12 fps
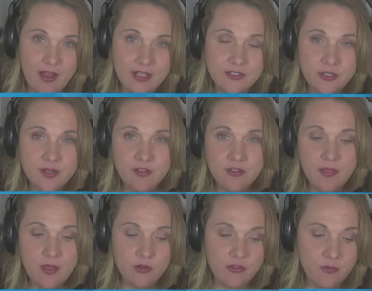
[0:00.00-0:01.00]
students
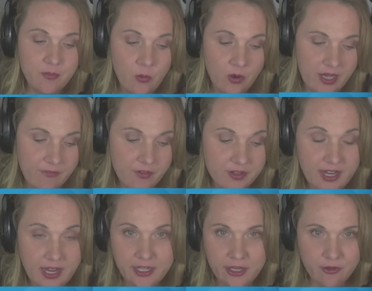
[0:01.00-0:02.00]
and those who've been working for
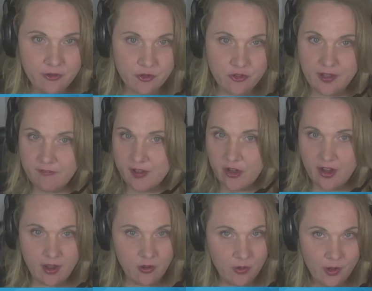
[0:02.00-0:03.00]
10 years and are trying to figure
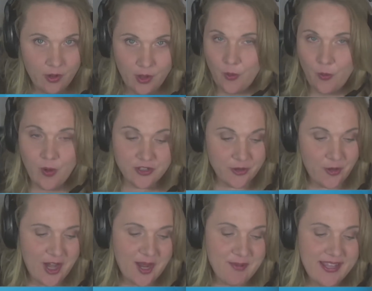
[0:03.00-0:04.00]
out what to
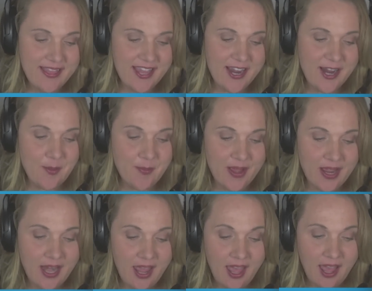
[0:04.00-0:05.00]
cram in there.
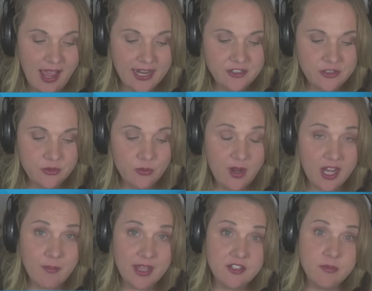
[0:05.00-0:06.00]
But I do
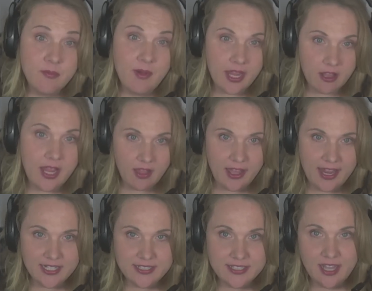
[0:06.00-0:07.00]
recommend to my
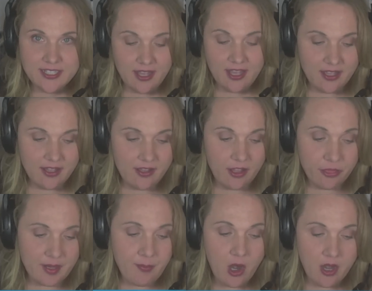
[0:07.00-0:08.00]
clients a
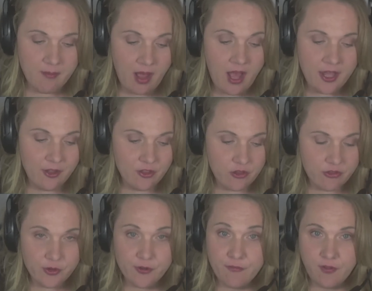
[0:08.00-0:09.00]
3-part model, just
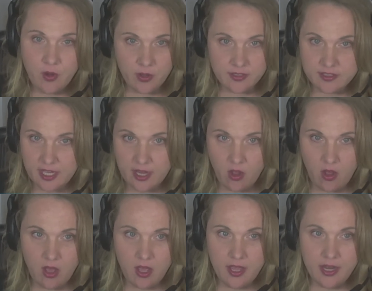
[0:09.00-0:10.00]
sort of focusing
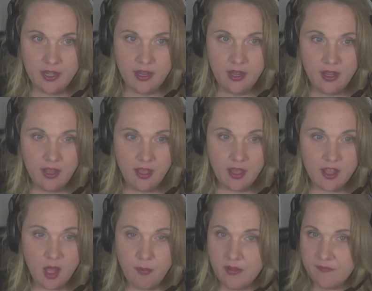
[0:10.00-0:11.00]
on a
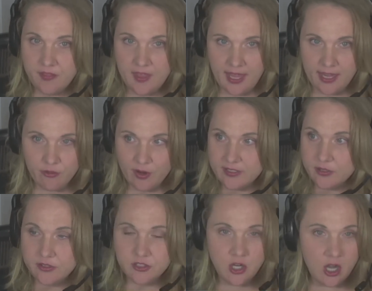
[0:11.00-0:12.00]
couple of things, right?
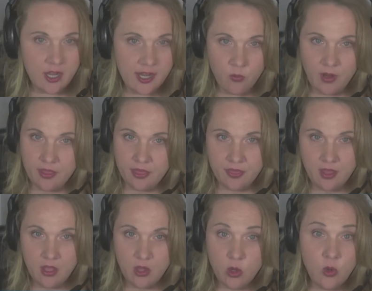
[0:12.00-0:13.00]
So starting with
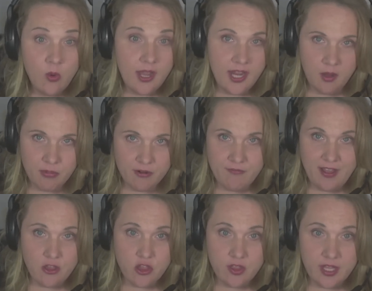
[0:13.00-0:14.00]
who I am
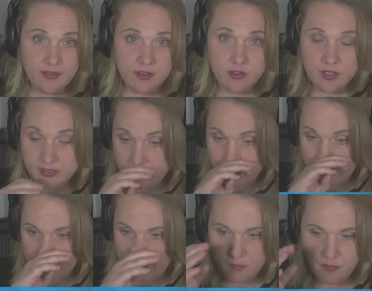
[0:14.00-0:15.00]
professionally, and is sort
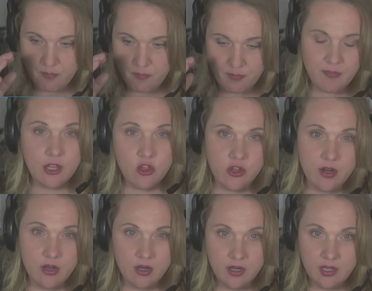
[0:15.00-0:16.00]
of like a big
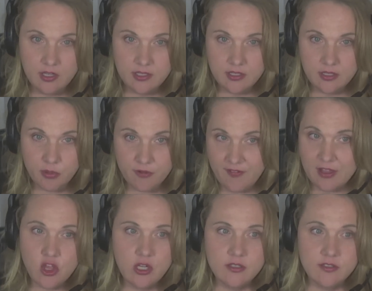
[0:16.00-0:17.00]
picture
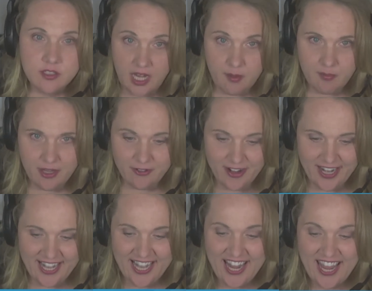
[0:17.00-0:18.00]
professional state,
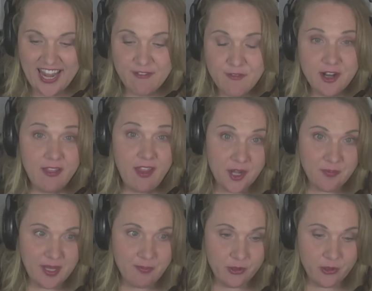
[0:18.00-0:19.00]
right? And a lot
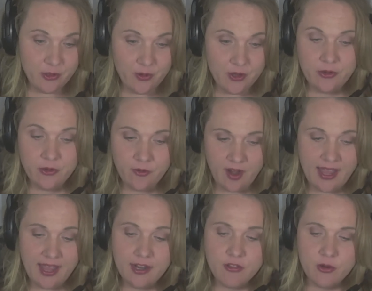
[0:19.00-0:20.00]
of people who are
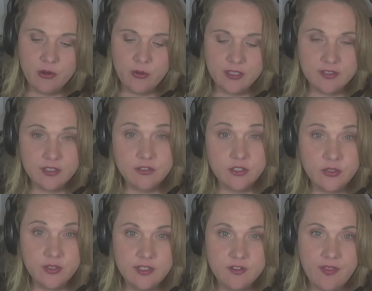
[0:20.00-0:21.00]
grads or who are still
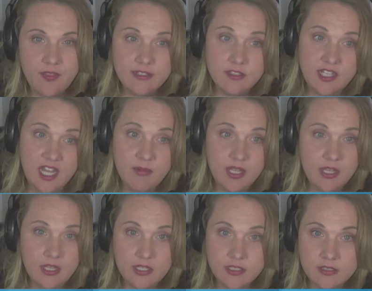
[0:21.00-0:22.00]
students, that
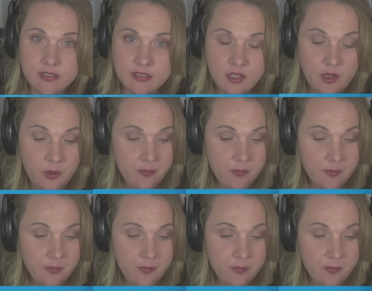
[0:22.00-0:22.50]
statement is,